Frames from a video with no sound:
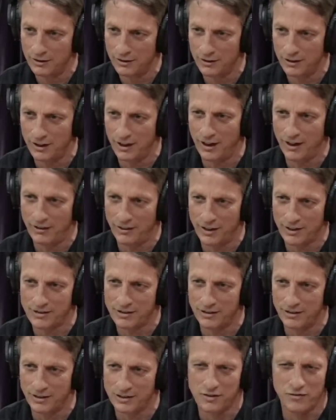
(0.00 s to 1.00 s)
Yeah,
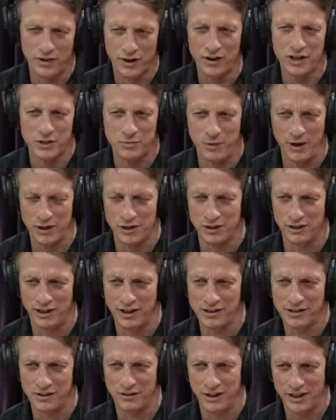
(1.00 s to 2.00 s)
that's it's very
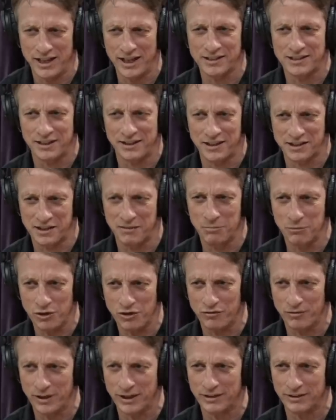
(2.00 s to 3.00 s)
specialized though. I can't say that's a movement.